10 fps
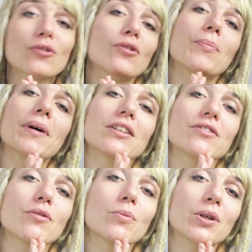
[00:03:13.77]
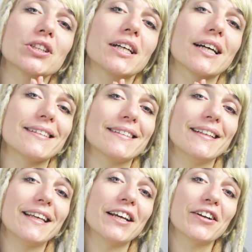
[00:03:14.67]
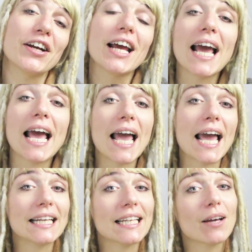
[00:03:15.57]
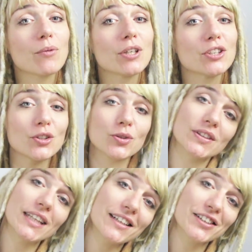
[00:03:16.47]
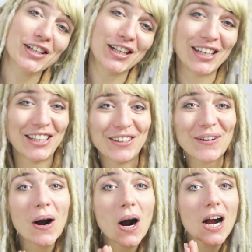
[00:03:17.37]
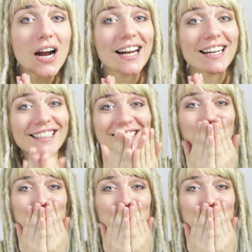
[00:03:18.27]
so much for watching until here, and I wish you sunshine in your heart.